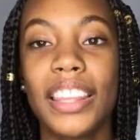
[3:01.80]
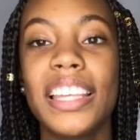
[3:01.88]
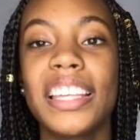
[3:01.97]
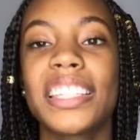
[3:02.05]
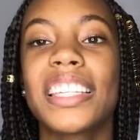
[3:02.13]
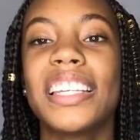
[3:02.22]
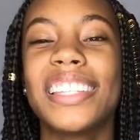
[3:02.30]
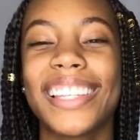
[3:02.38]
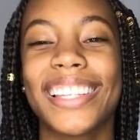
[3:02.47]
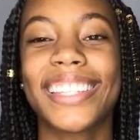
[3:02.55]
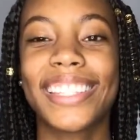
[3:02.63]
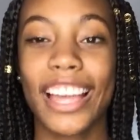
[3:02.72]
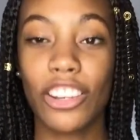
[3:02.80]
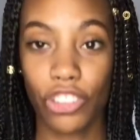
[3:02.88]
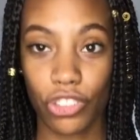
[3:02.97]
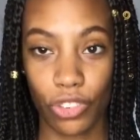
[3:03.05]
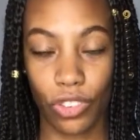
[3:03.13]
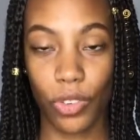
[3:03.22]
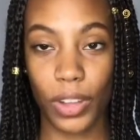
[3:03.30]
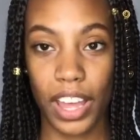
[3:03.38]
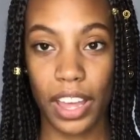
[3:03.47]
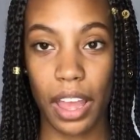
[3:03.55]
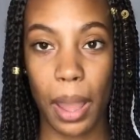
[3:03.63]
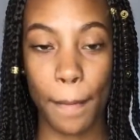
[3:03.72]
This is essential,
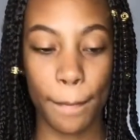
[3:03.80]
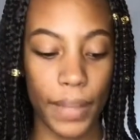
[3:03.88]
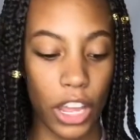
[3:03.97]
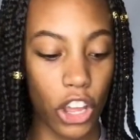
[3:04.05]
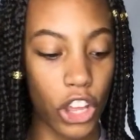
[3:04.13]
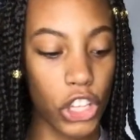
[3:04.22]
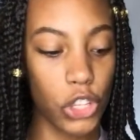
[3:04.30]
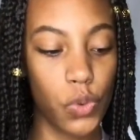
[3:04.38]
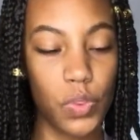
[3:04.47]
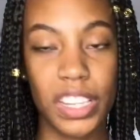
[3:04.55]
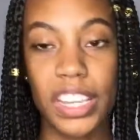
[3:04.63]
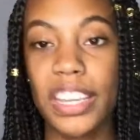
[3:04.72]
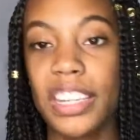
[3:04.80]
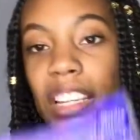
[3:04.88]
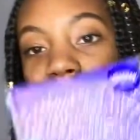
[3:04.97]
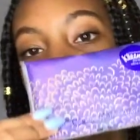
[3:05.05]
okay? You need